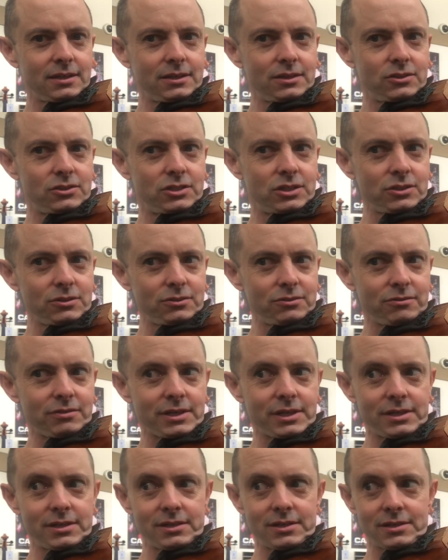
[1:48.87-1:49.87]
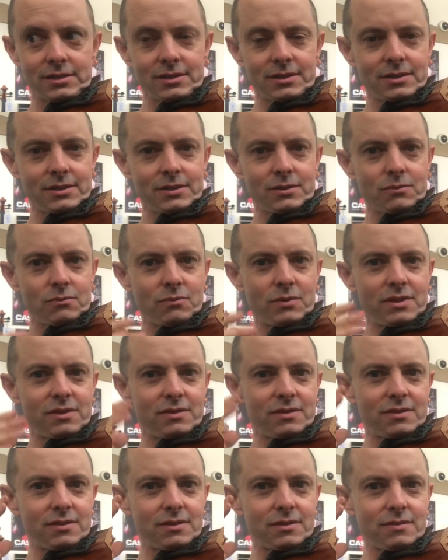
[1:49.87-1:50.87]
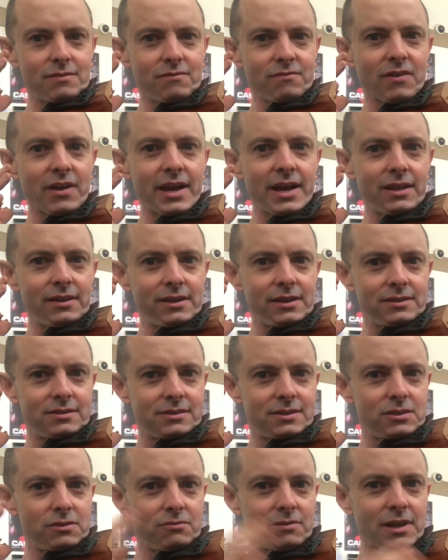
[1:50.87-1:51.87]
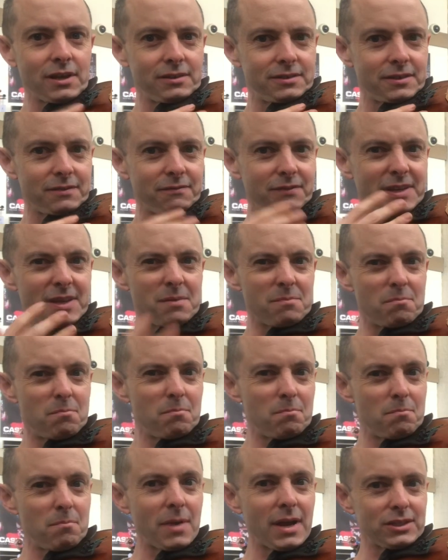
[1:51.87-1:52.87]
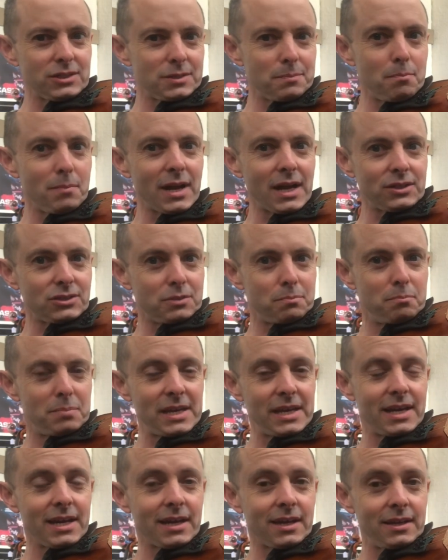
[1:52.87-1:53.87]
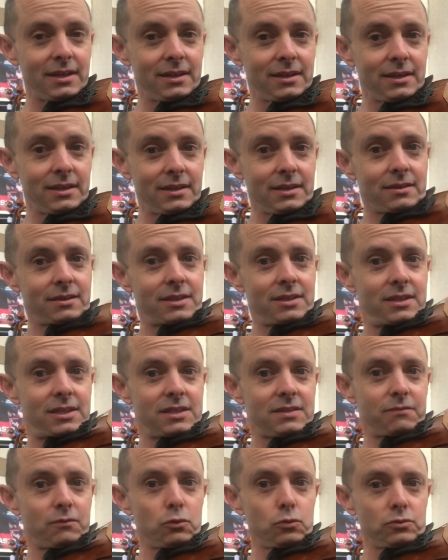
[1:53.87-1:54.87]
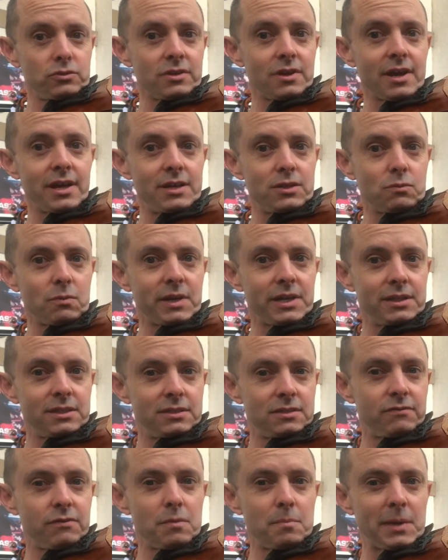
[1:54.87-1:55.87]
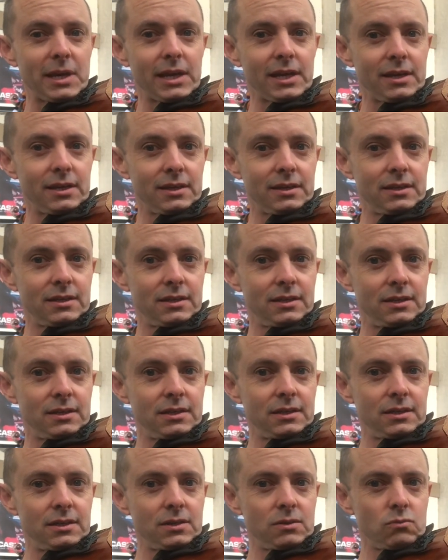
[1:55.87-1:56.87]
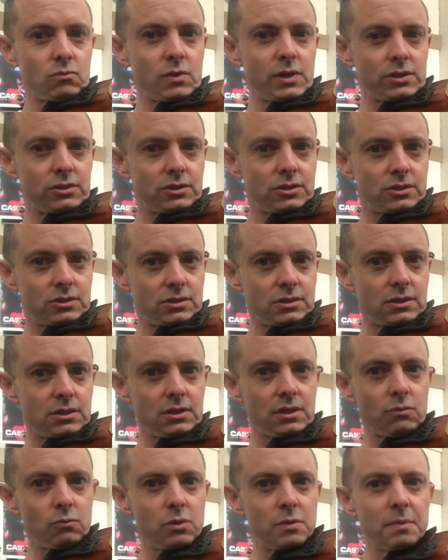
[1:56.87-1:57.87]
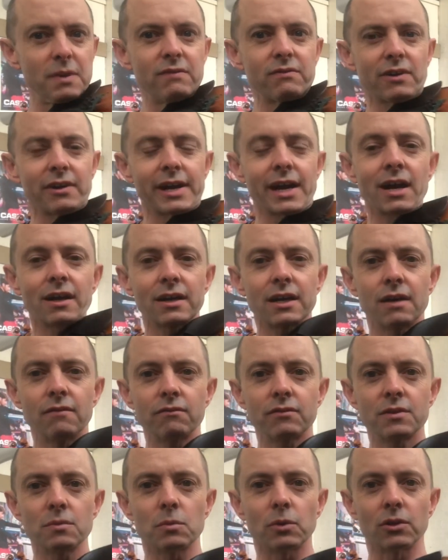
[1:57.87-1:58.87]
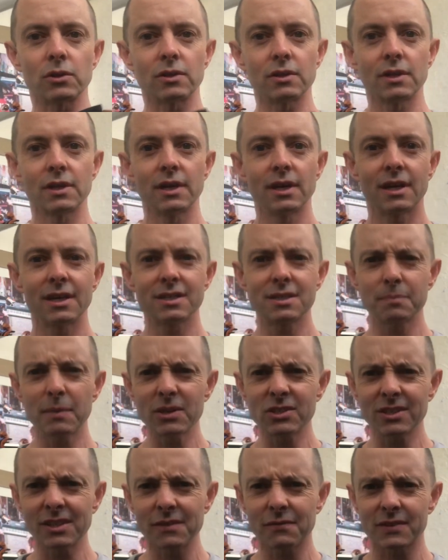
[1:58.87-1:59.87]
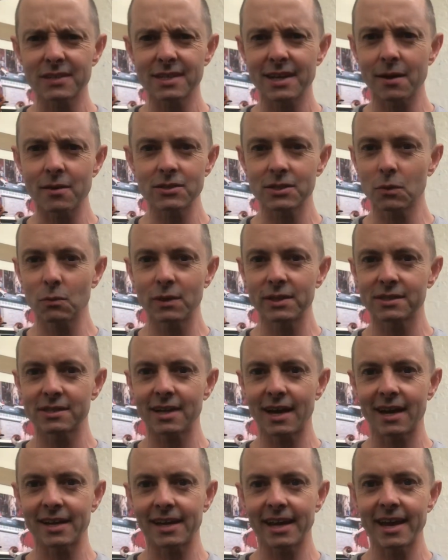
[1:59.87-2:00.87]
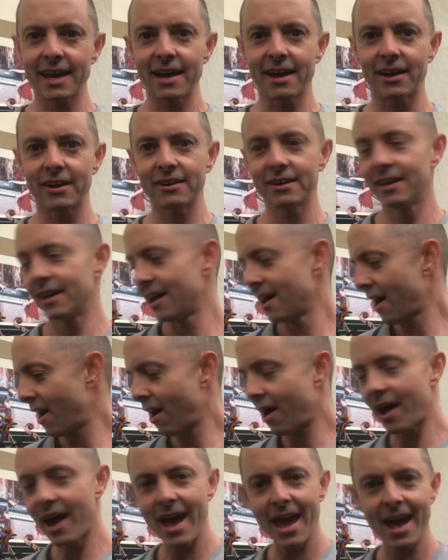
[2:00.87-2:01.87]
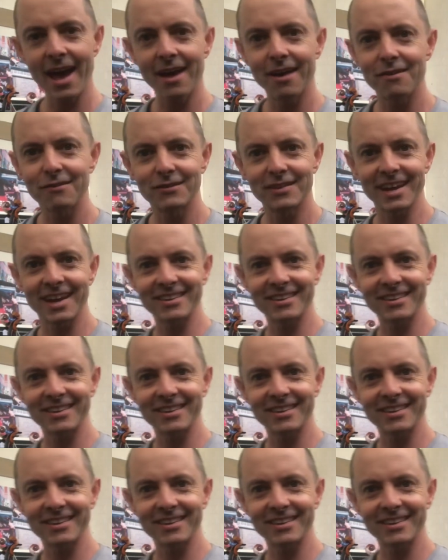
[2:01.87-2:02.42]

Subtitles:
children with violins that are relatively much bigger than this full-size one is for me, which would be very uncomfortable, especially for someone starting out. I have down